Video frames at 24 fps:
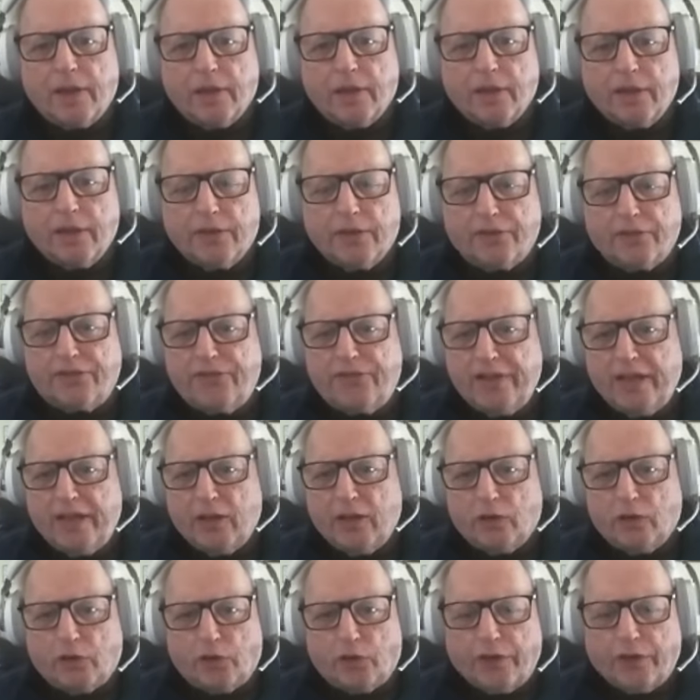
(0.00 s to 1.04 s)

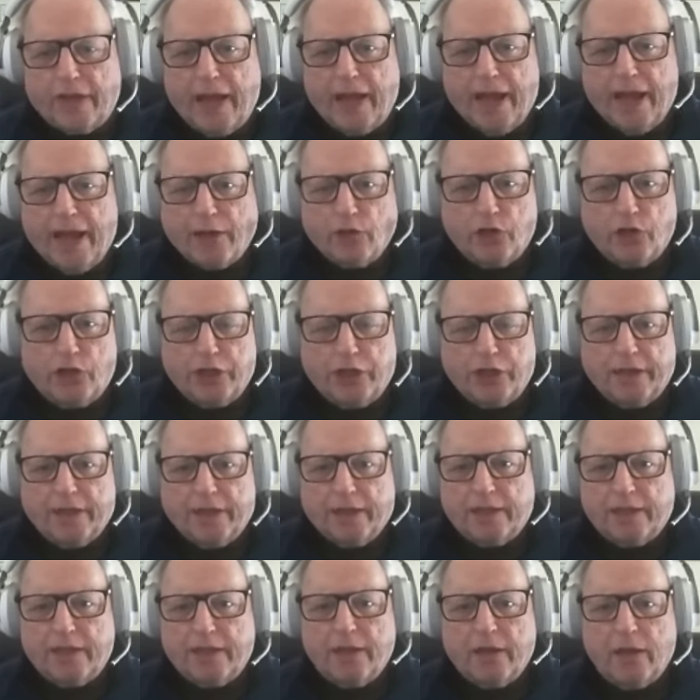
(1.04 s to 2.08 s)
field or the
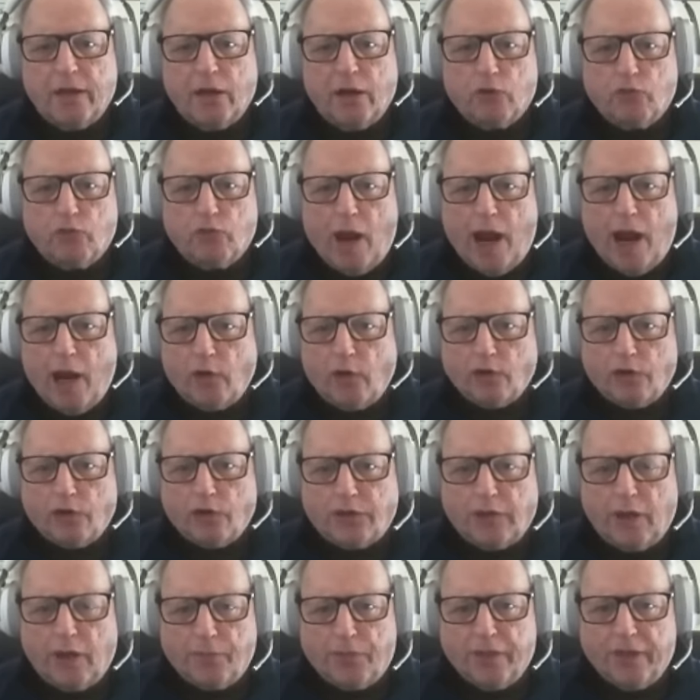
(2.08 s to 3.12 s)
energy around
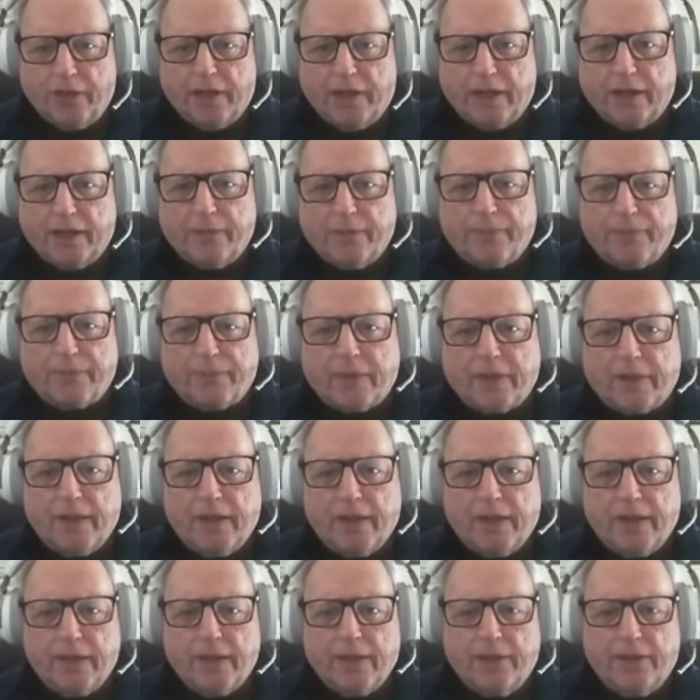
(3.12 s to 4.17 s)
something
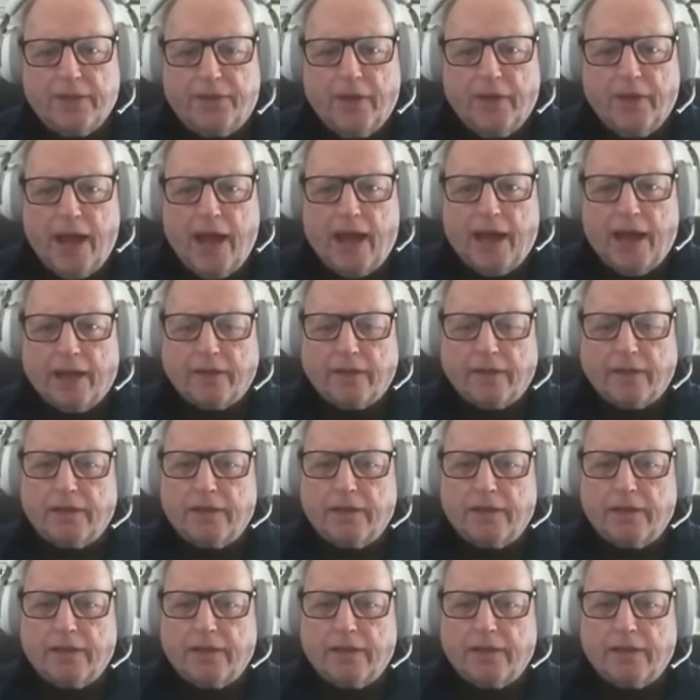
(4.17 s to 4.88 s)
that